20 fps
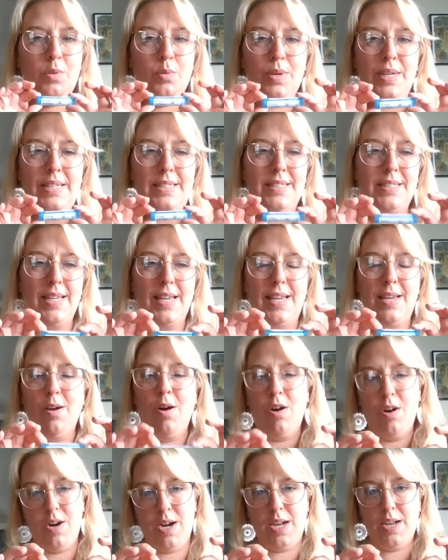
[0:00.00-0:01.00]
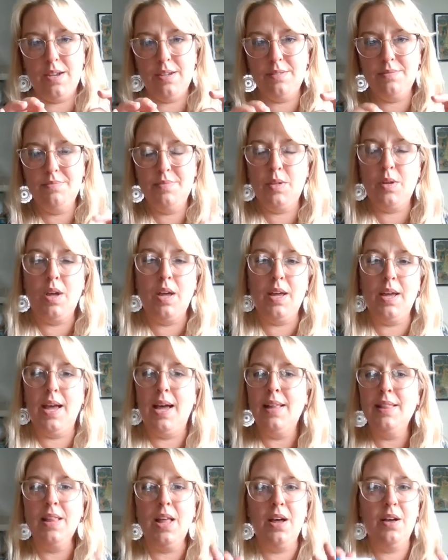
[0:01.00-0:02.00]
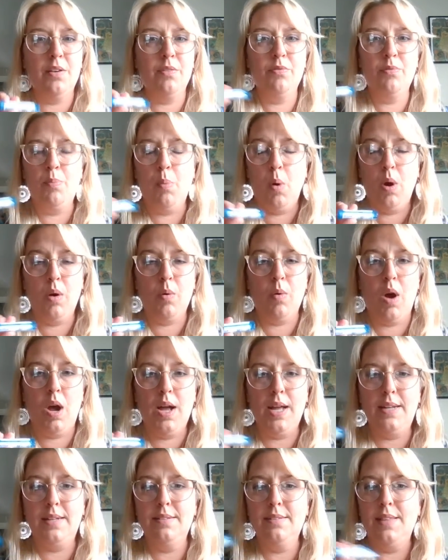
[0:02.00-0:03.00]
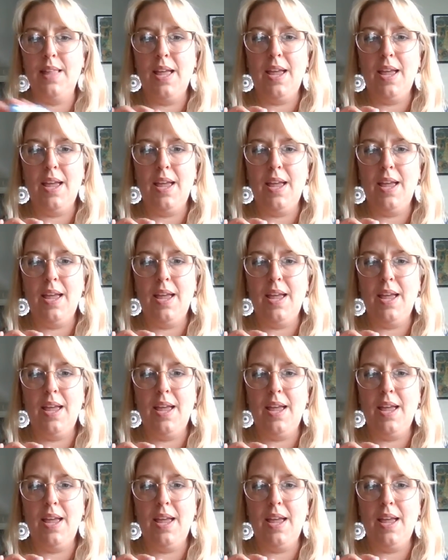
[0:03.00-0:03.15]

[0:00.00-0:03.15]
3C Arnica. Okay, I love Boiron.